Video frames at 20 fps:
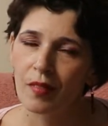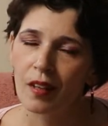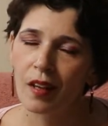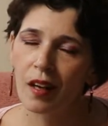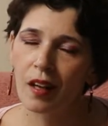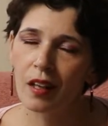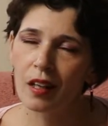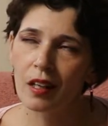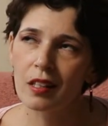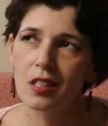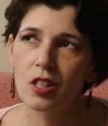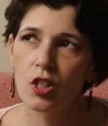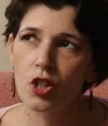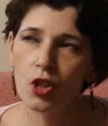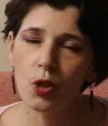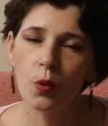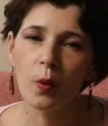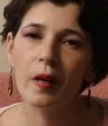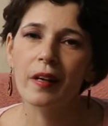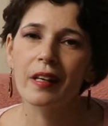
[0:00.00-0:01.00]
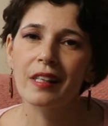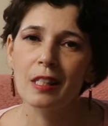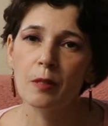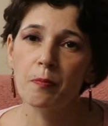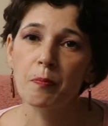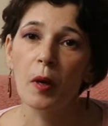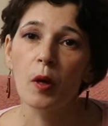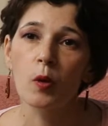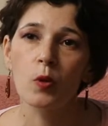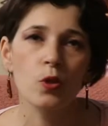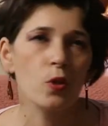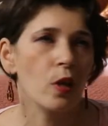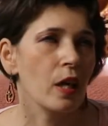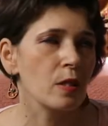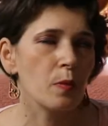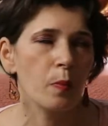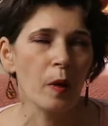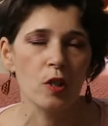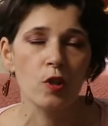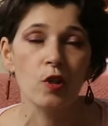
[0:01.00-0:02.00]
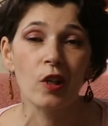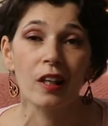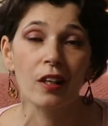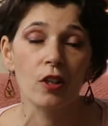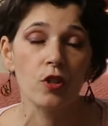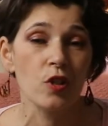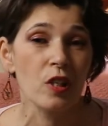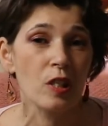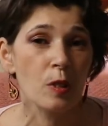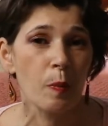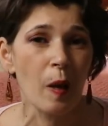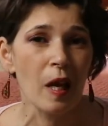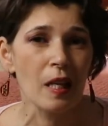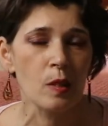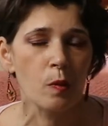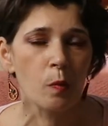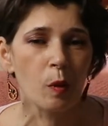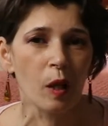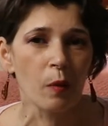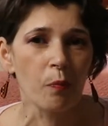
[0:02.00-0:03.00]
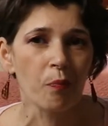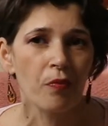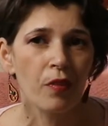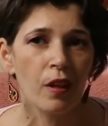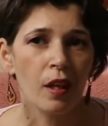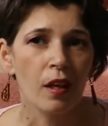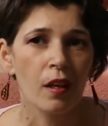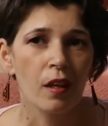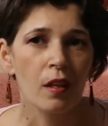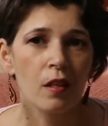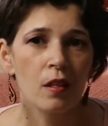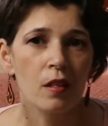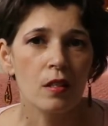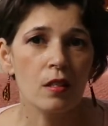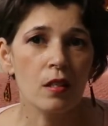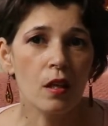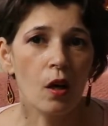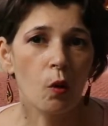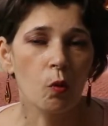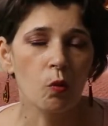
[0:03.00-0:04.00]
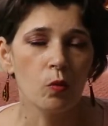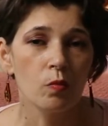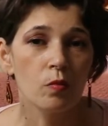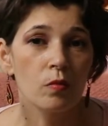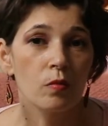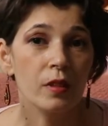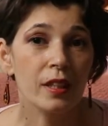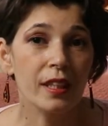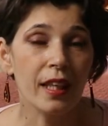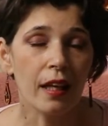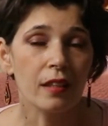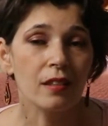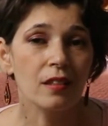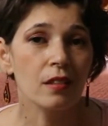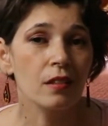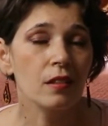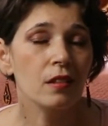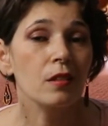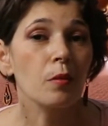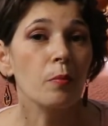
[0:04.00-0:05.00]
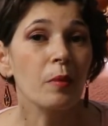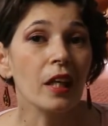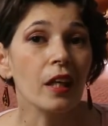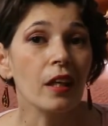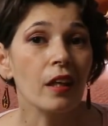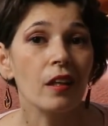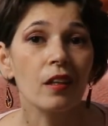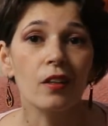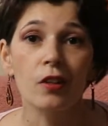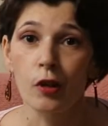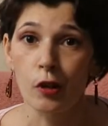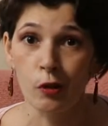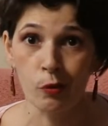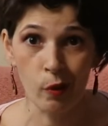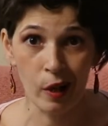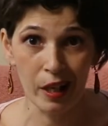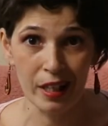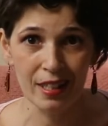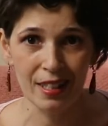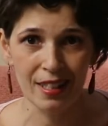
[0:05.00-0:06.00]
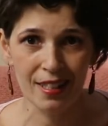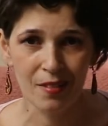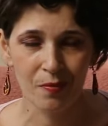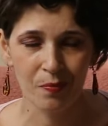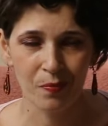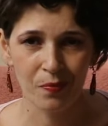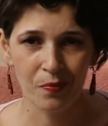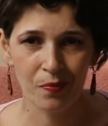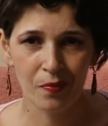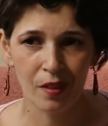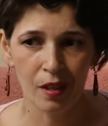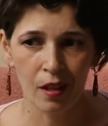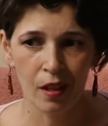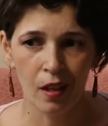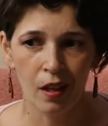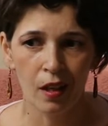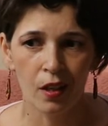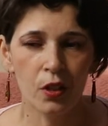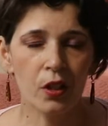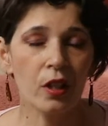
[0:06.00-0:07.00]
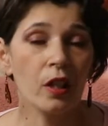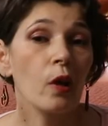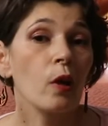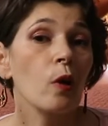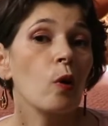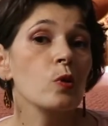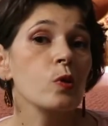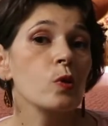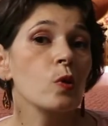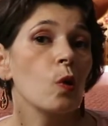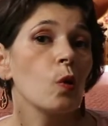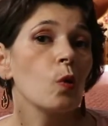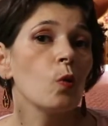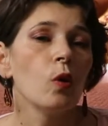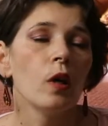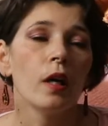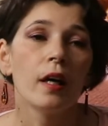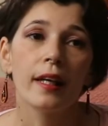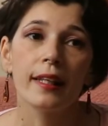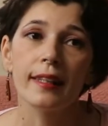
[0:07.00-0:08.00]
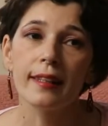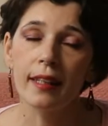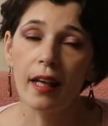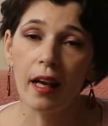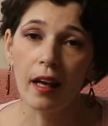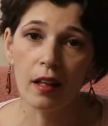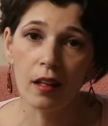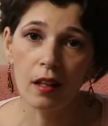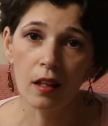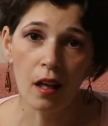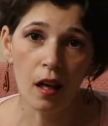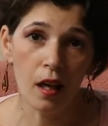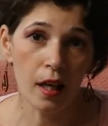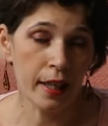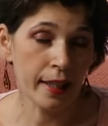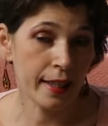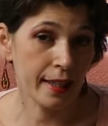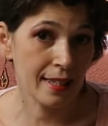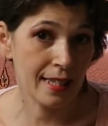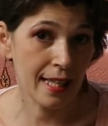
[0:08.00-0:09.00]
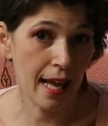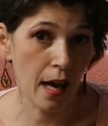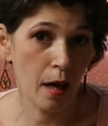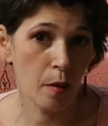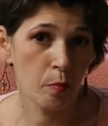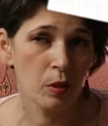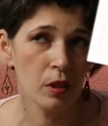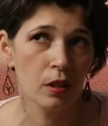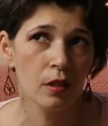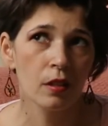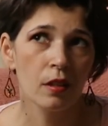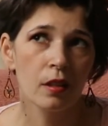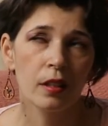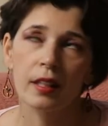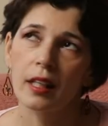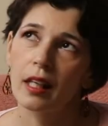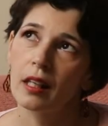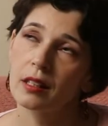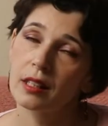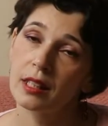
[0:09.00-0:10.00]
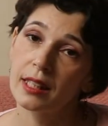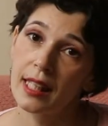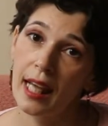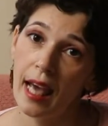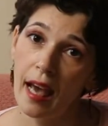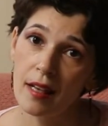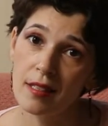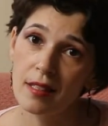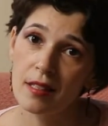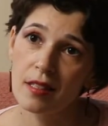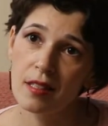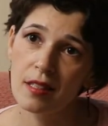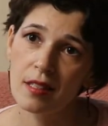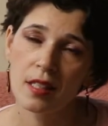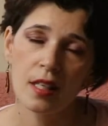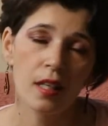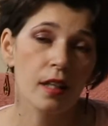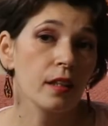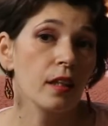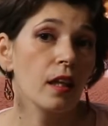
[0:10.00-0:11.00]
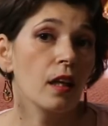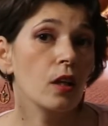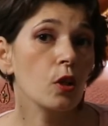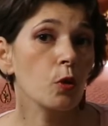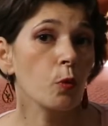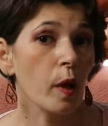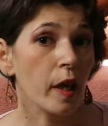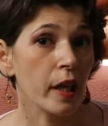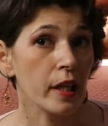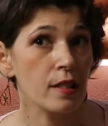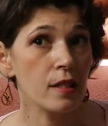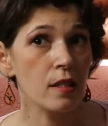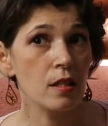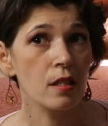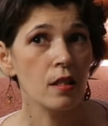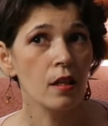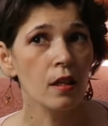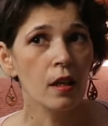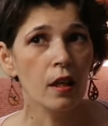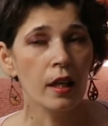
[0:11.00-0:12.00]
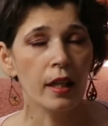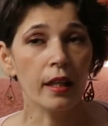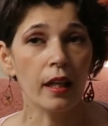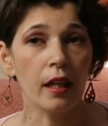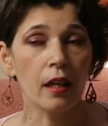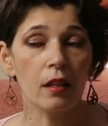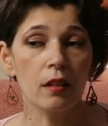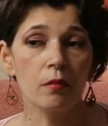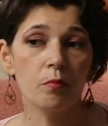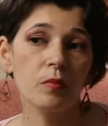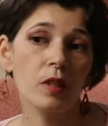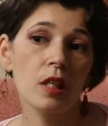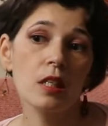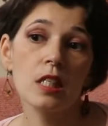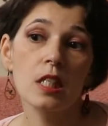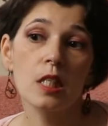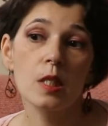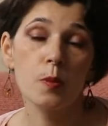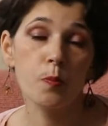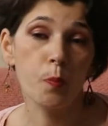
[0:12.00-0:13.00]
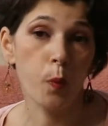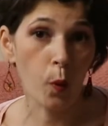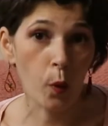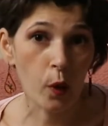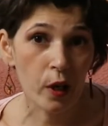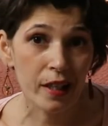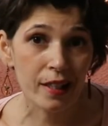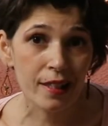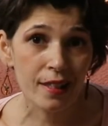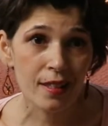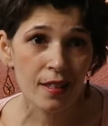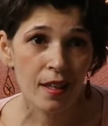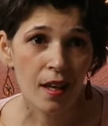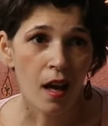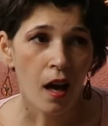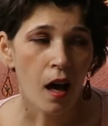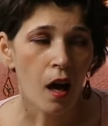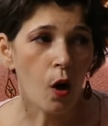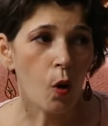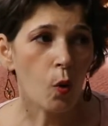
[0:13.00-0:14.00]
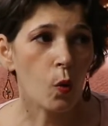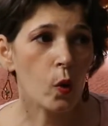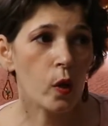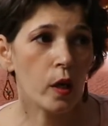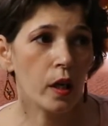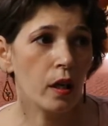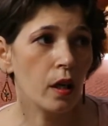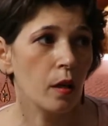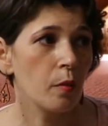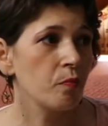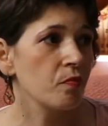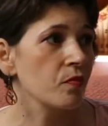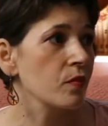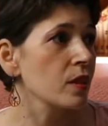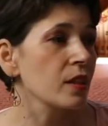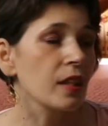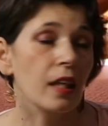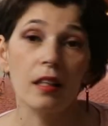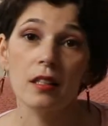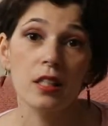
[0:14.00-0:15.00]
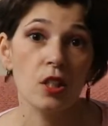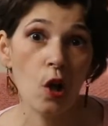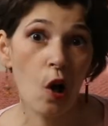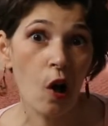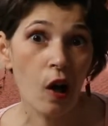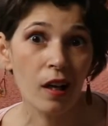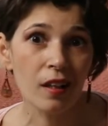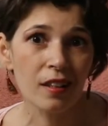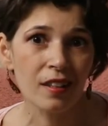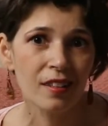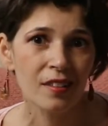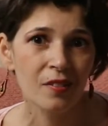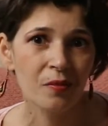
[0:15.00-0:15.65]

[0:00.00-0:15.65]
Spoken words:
unless you are exposed to as much English as possible. So, get the meaning right. You can also nail an exam, nail a test, nail a quiz, nail a sport, or nail a song.